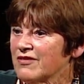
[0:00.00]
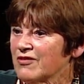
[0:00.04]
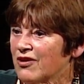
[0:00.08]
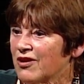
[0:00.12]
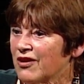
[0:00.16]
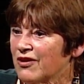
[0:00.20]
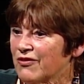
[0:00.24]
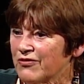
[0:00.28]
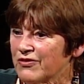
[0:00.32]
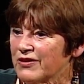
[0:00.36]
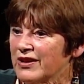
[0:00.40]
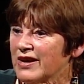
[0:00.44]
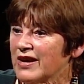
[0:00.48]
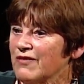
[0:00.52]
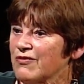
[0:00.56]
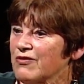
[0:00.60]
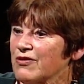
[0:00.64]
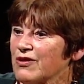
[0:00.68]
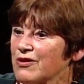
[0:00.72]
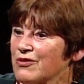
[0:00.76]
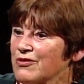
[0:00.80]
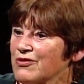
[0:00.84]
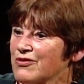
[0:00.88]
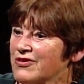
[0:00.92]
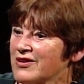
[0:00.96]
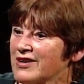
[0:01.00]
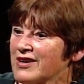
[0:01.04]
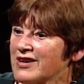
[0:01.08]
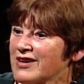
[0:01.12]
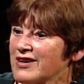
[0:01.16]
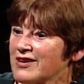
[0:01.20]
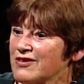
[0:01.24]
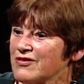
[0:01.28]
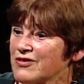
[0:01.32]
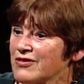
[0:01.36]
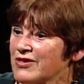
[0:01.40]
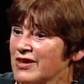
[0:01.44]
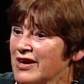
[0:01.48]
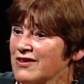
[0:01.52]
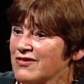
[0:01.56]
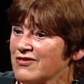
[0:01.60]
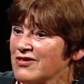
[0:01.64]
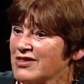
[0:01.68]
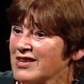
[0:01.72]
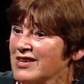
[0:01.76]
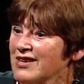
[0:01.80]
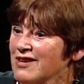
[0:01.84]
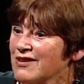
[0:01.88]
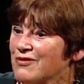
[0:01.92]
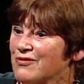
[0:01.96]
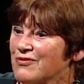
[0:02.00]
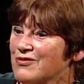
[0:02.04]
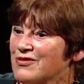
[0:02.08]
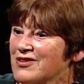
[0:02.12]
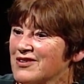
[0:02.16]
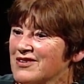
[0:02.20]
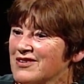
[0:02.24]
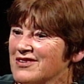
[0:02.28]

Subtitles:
often have close eyes. So that's the gift.